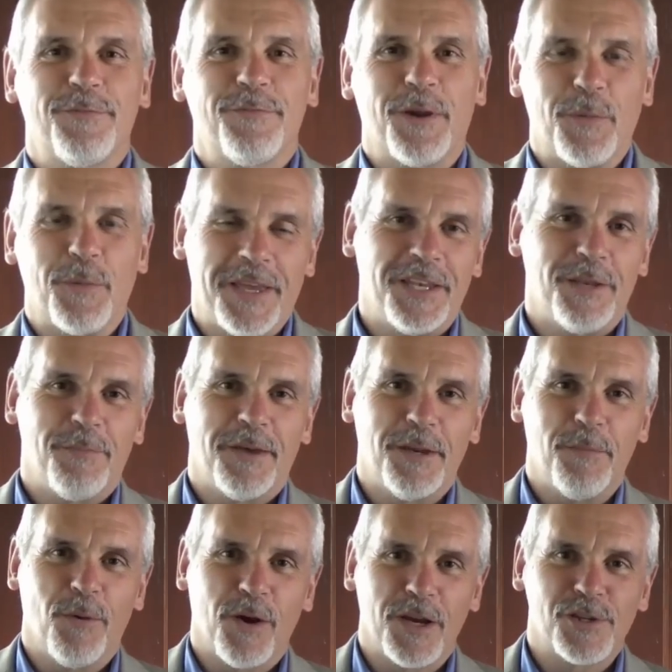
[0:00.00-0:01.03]
Fairway Independent
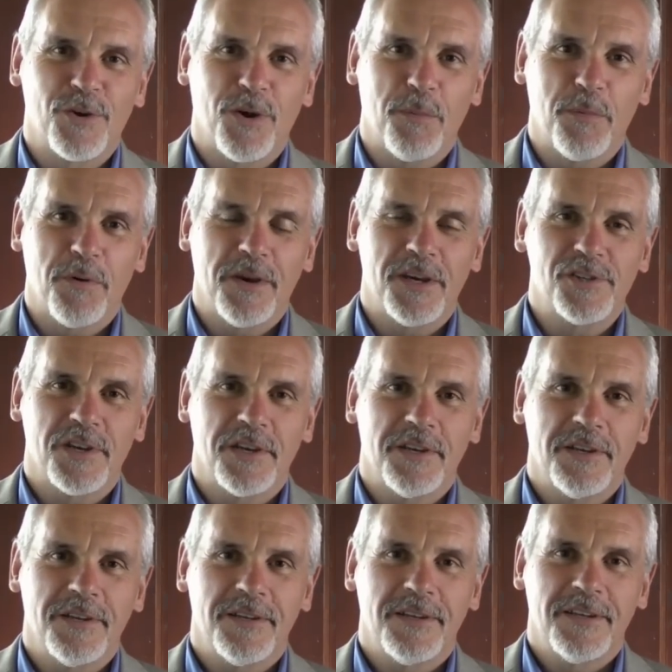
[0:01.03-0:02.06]
Mortgage Corporation.
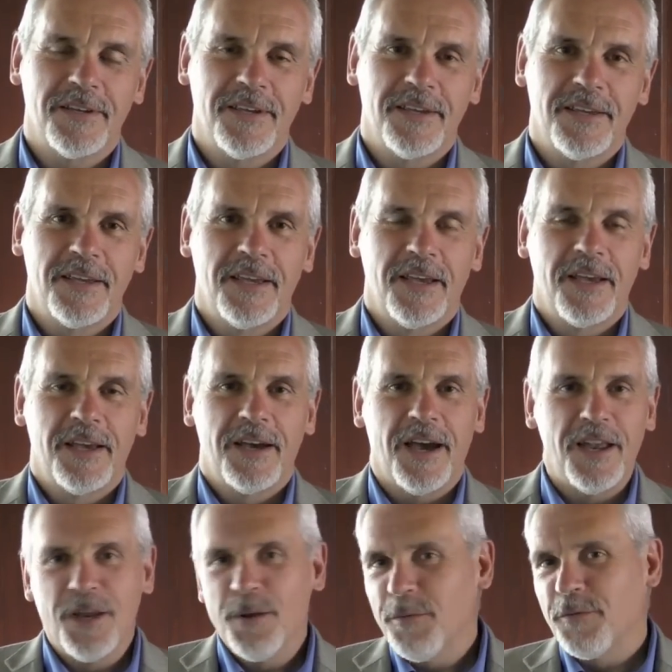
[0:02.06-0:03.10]
A
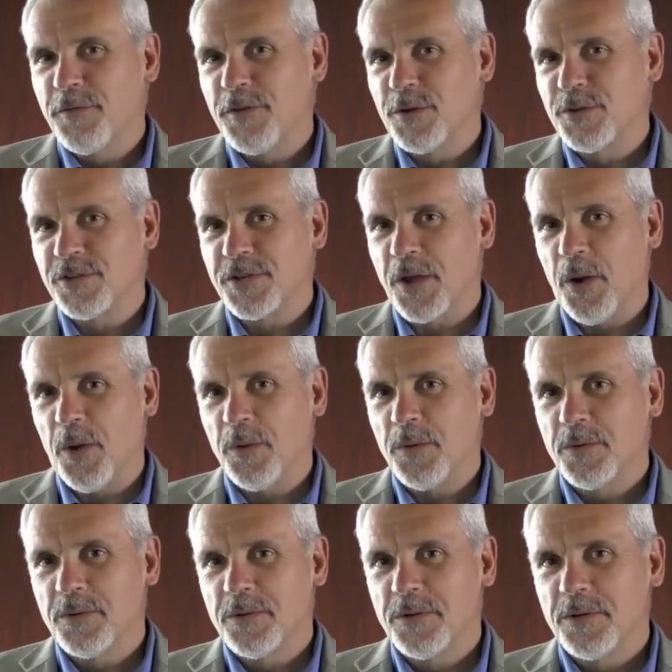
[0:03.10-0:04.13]
number of years ago,
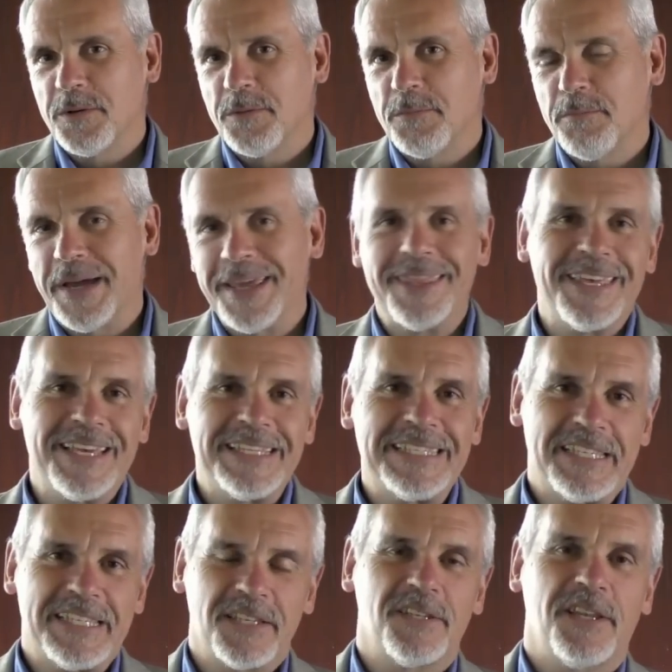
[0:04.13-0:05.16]
my then
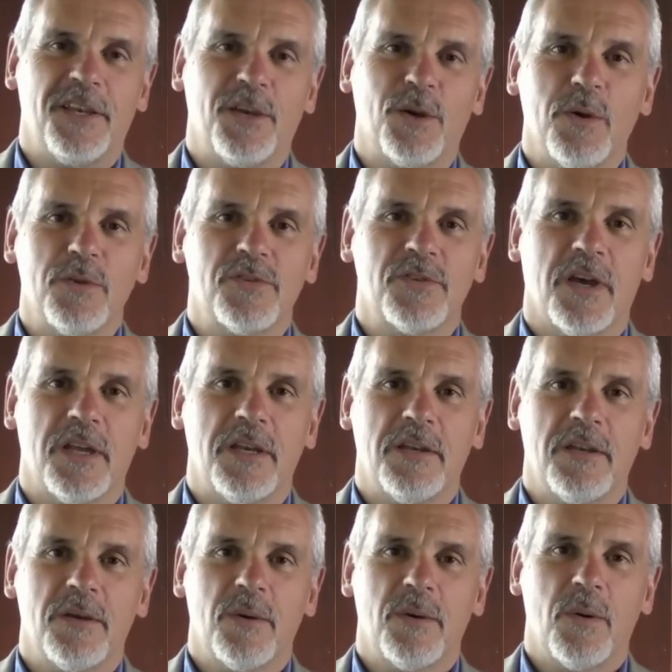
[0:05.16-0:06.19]
16-year-old son
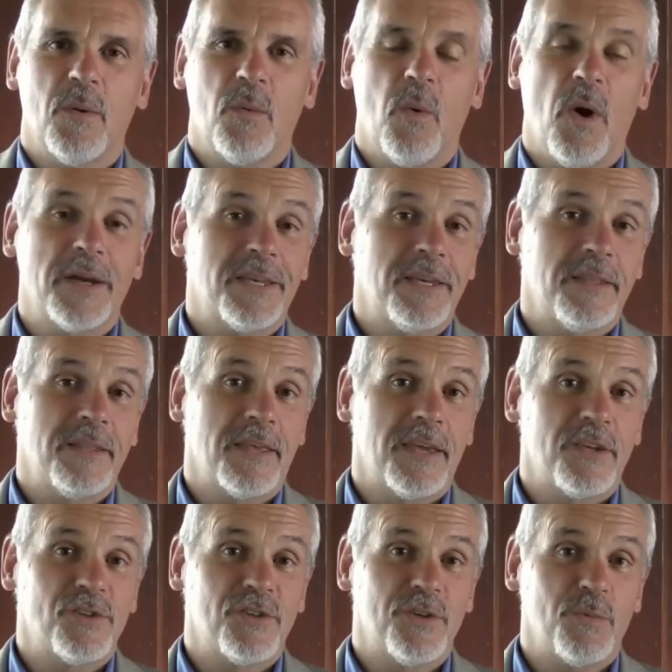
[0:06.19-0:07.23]
walked into the
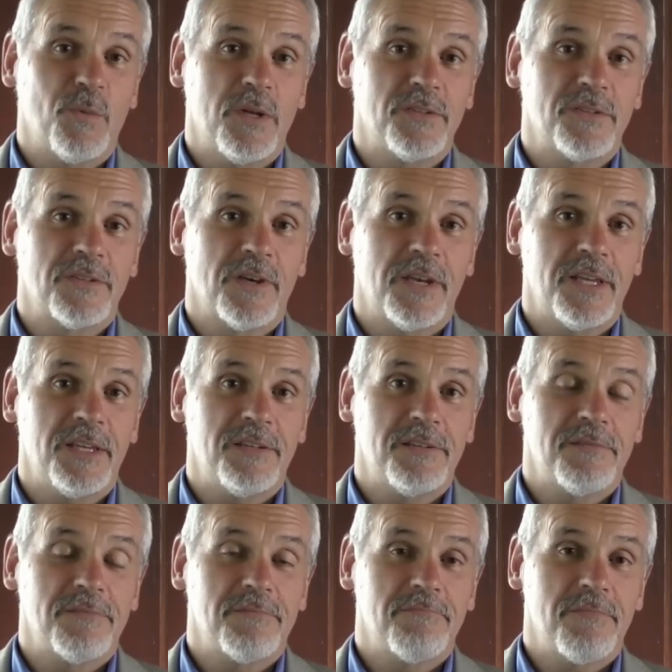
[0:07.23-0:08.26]
kitchen one
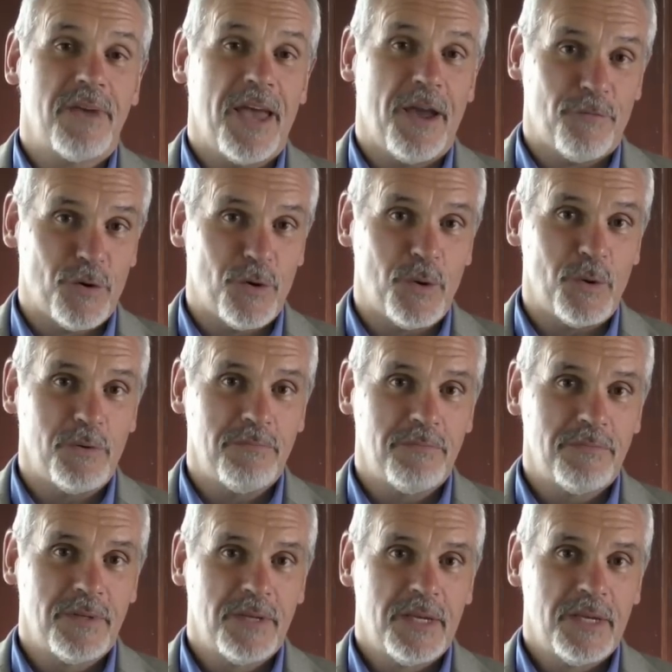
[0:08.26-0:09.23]
sunny afternoon